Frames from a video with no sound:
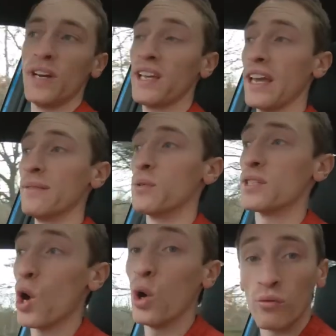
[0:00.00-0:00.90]
when it came to
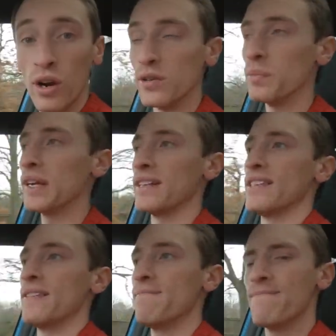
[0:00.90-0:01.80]
its on-road
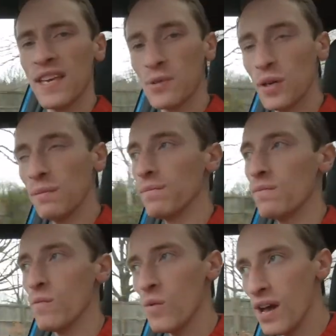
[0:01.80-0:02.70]
ability. This
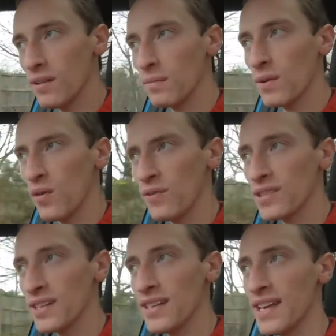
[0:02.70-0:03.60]
one? Well,
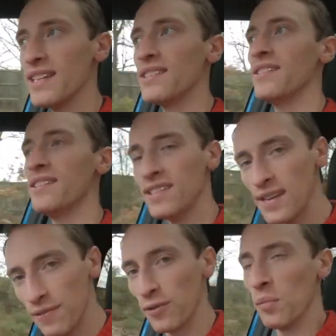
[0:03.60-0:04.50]
obviously it's
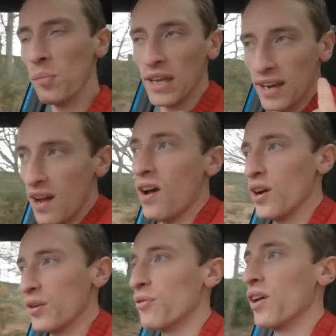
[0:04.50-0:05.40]
different being a
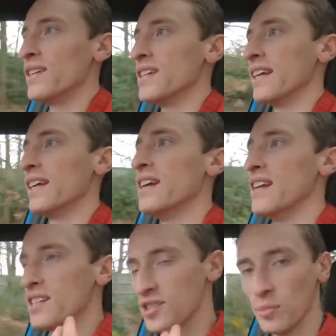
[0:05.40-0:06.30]
higher
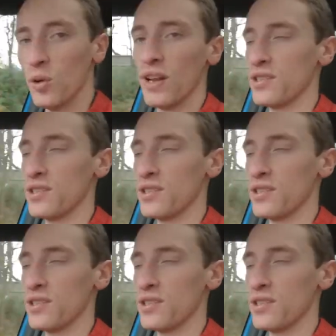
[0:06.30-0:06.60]
riding small